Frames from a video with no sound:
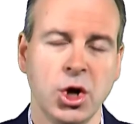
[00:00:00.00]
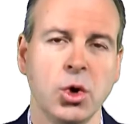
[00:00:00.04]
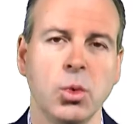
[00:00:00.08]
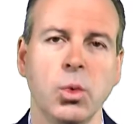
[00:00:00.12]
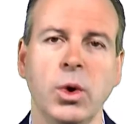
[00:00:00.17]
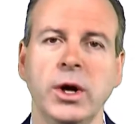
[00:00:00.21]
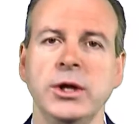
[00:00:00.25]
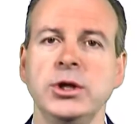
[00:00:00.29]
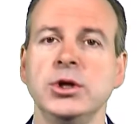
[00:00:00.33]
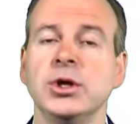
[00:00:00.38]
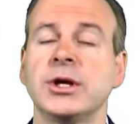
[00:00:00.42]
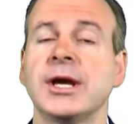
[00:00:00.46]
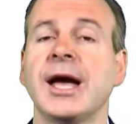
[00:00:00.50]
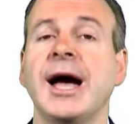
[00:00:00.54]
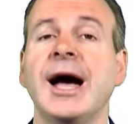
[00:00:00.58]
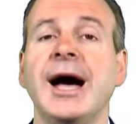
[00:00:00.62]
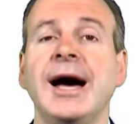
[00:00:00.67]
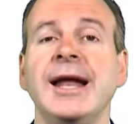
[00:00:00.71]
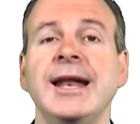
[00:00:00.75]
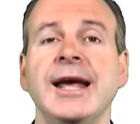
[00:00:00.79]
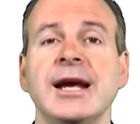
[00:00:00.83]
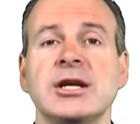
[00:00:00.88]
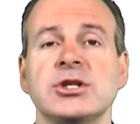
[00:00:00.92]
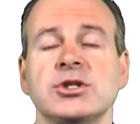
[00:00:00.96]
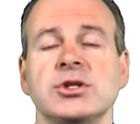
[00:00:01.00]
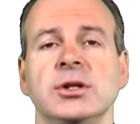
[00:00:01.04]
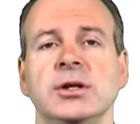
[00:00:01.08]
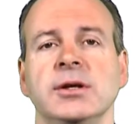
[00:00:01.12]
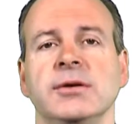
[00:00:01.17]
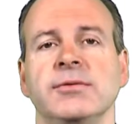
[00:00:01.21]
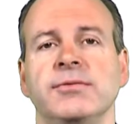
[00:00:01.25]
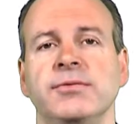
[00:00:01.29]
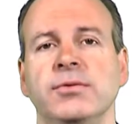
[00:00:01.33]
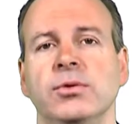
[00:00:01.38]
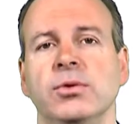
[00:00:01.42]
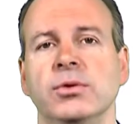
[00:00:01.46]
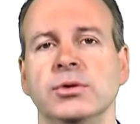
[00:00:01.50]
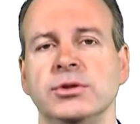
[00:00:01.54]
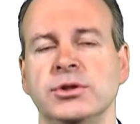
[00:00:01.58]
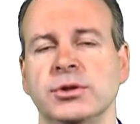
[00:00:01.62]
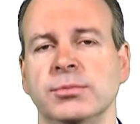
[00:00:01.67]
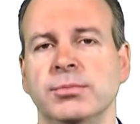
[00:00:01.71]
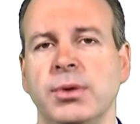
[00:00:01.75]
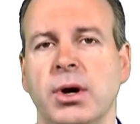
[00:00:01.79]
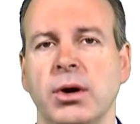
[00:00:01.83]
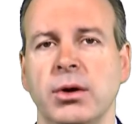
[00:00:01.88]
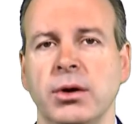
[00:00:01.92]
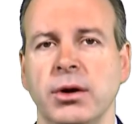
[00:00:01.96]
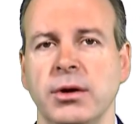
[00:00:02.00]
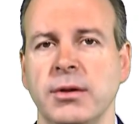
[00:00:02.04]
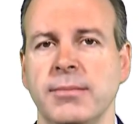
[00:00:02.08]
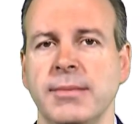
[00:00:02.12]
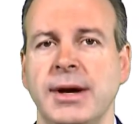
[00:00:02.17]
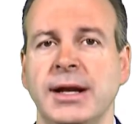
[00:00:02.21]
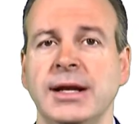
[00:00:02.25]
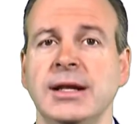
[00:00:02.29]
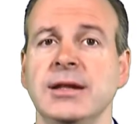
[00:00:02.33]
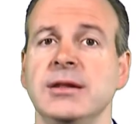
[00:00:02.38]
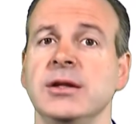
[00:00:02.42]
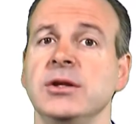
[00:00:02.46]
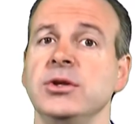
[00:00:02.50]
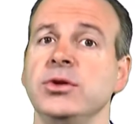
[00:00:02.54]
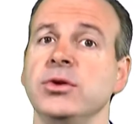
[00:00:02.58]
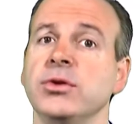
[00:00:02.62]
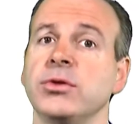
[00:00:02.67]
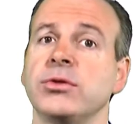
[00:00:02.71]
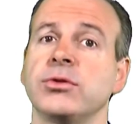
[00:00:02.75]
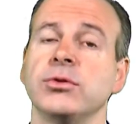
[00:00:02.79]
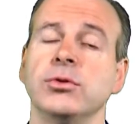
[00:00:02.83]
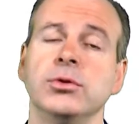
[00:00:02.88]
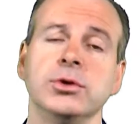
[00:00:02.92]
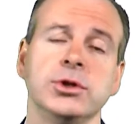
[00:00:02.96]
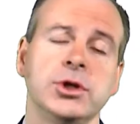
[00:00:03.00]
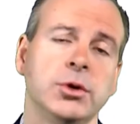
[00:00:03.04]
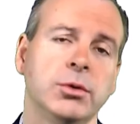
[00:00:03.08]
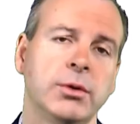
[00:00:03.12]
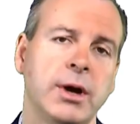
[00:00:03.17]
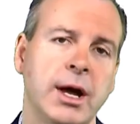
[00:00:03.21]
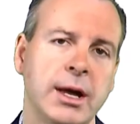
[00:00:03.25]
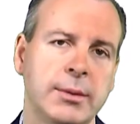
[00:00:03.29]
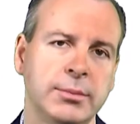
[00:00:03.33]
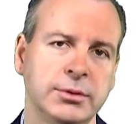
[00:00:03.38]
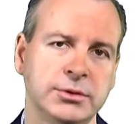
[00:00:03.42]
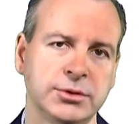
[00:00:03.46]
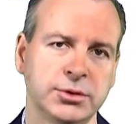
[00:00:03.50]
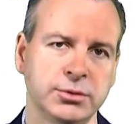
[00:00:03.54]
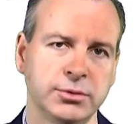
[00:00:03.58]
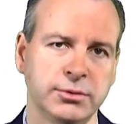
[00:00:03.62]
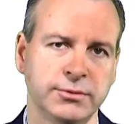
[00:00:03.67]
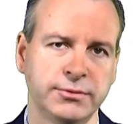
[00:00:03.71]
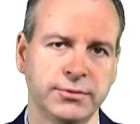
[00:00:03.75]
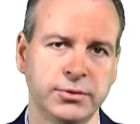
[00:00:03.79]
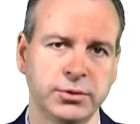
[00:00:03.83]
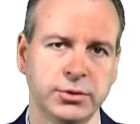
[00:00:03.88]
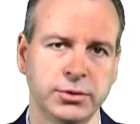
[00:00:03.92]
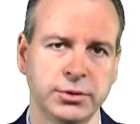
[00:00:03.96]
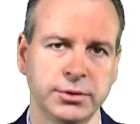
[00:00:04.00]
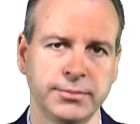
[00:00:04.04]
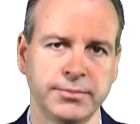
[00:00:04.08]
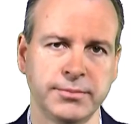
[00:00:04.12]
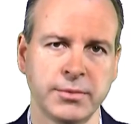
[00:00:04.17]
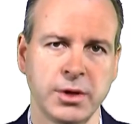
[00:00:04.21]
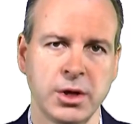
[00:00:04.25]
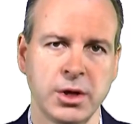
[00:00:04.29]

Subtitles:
where you can't actually afford to borrow the money that you thought you were able to afford?